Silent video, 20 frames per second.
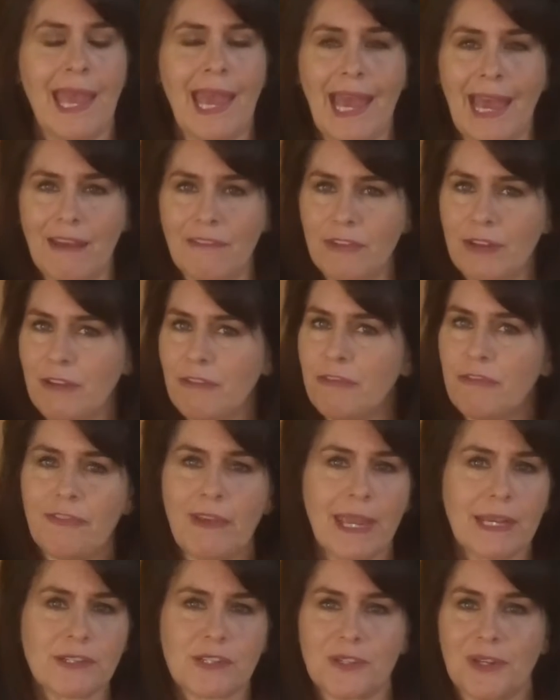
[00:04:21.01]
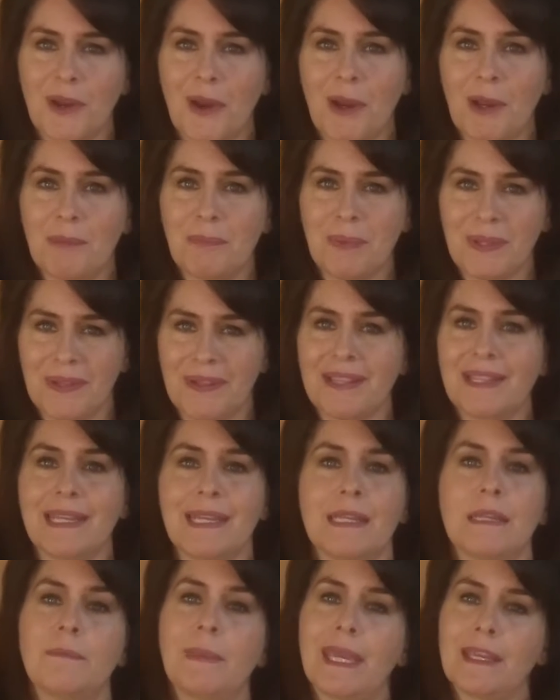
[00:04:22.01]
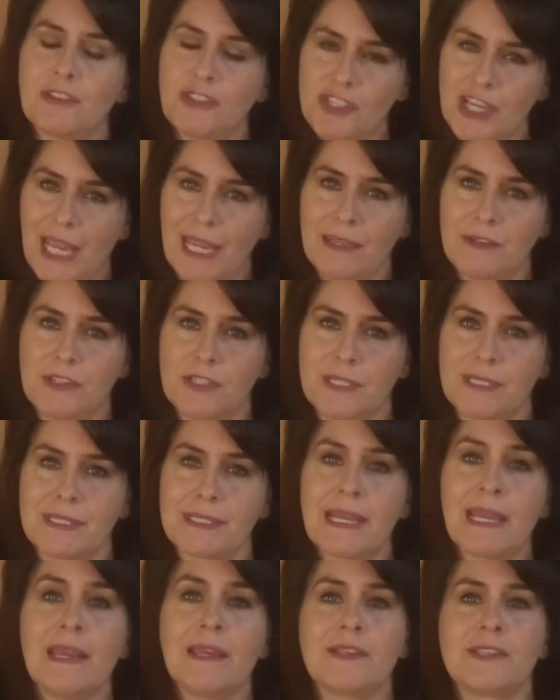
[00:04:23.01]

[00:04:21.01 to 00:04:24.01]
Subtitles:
have an effect on our ability to make changes.